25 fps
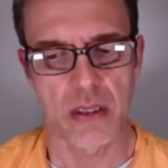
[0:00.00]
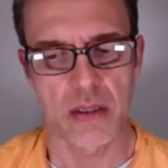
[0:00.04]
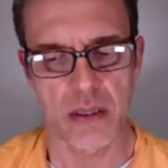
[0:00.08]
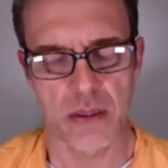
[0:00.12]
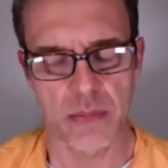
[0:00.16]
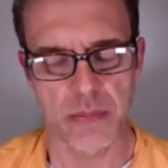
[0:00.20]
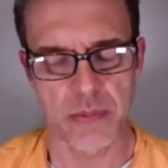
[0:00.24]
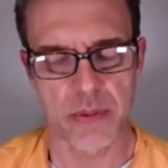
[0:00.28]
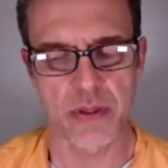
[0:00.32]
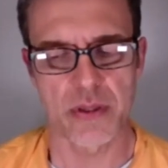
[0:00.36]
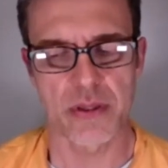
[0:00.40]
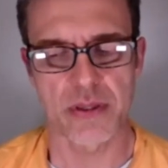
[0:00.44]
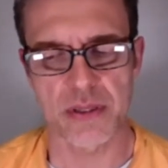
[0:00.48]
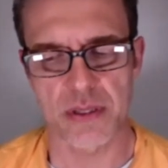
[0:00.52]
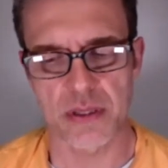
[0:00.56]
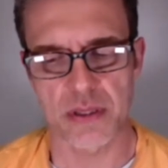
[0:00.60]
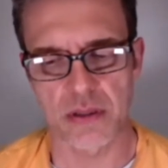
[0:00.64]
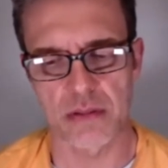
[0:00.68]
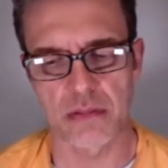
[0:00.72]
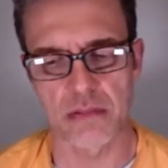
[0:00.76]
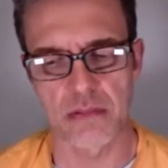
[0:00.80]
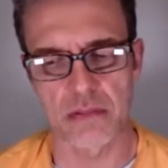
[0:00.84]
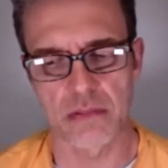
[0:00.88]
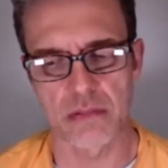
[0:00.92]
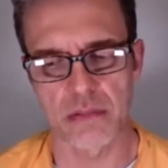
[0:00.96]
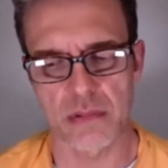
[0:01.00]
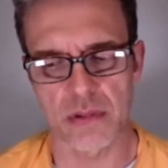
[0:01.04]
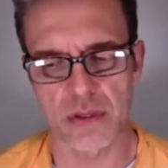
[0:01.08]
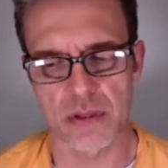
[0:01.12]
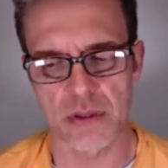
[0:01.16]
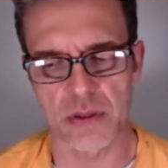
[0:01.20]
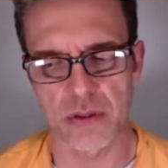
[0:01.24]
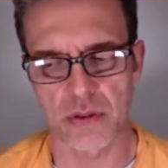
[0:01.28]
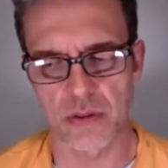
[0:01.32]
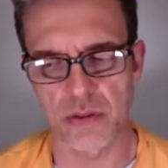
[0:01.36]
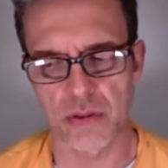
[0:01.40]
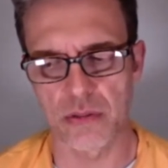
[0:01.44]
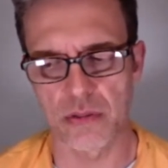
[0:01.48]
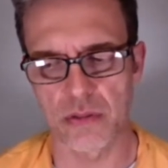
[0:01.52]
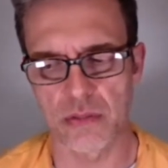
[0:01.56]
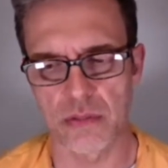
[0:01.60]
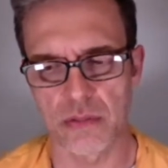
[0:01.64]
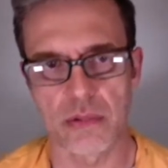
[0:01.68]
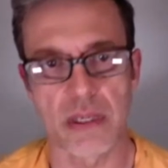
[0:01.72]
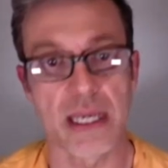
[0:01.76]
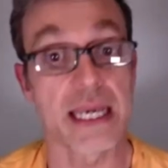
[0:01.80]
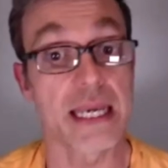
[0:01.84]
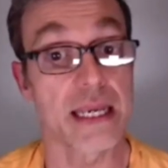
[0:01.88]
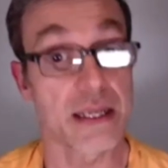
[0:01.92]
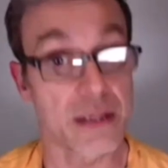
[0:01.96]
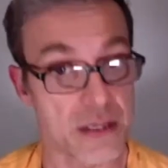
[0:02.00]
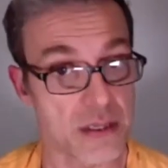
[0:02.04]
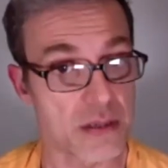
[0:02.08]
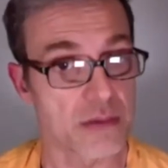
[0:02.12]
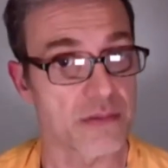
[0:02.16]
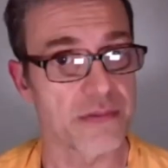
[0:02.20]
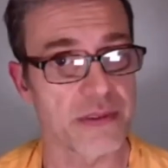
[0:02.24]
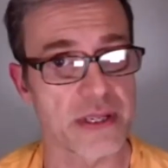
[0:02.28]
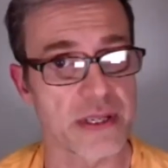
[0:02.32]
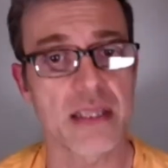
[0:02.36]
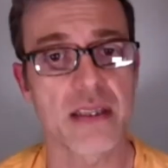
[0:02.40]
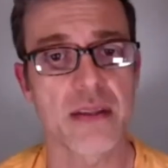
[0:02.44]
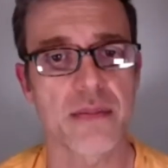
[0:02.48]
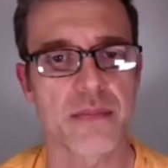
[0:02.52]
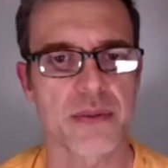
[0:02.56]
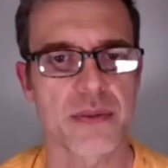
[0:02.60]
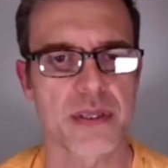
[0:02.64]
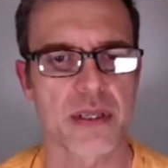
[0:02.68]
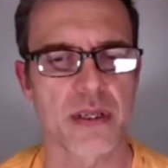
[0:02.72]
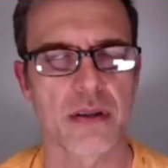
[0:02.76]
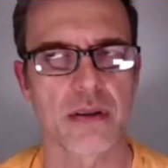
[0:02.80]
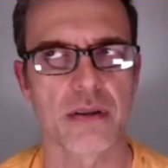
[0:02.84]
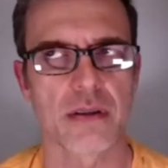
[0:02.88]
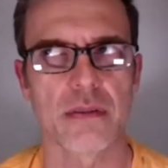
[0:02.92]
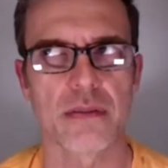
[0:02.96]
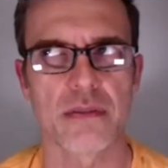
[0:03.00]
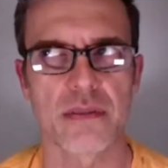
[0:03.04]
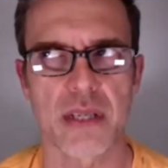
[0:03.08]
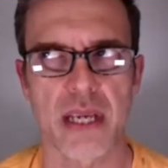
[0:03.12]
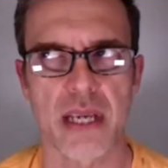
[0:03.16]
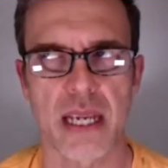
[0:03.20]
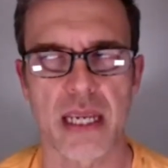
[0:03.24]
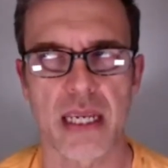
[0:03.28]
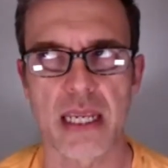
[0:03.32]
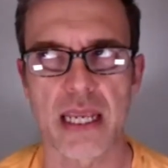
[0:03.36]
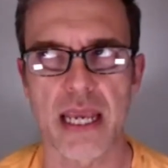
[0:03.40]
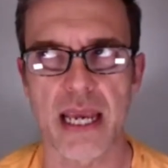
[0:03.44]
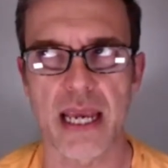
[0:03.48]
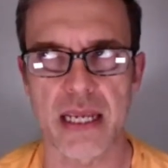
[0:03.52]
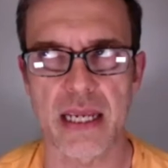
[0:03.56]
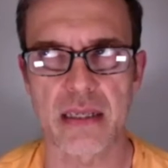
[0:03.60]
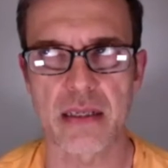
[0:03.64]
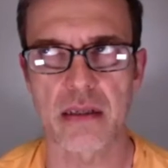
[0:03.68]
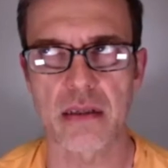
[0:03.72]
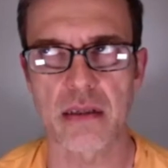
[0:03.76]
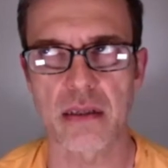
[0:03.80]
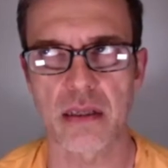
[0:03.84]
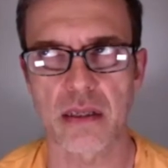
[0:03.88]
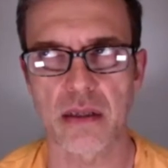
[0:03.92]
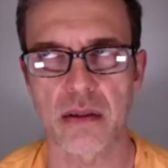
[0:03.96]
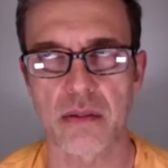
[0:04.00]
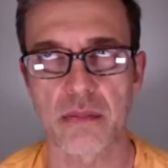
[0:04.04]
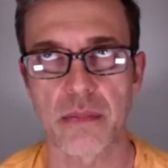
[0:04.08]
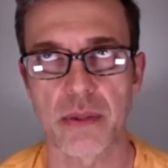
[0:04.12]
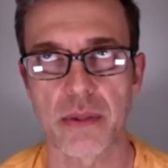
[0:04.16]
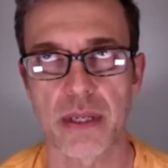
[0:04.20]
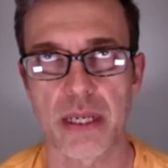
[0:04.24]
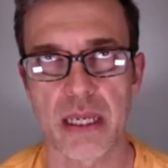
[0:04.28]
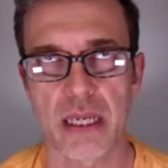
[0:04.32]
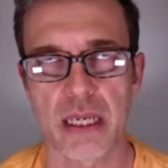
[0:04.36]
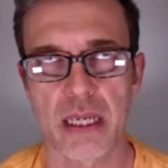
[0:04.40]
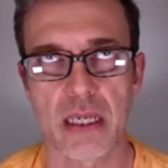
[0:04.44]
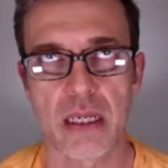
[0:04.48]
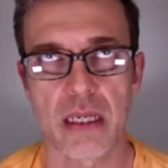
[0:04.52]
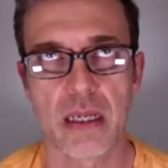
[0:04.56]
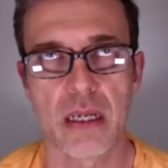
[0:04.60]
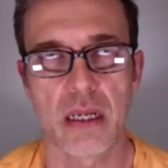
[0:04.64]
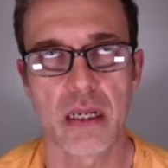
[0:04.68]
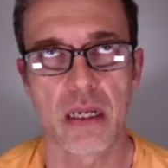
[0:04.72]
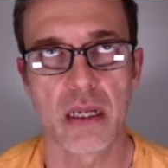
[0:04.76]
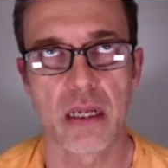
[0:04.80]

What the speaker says: the person to eat and feed themselves, and yet it can be